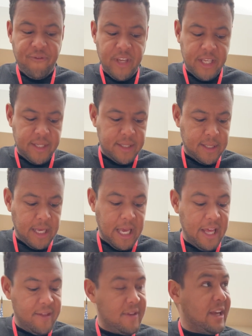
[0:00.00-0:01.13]
feast,
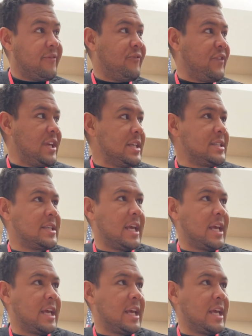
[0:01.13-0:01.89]
and they'd feast,